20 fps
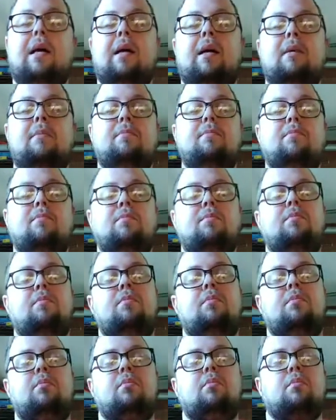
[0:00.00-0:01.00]
I'm
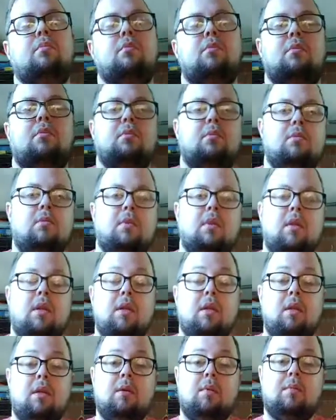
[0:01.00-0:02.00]

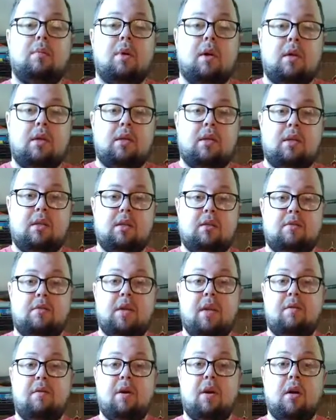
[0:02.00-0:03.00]
in the process
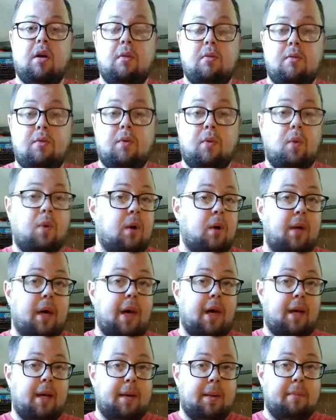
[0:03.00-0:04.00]
of saving up for
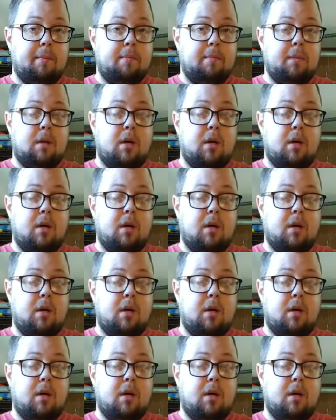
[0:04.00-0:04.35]
a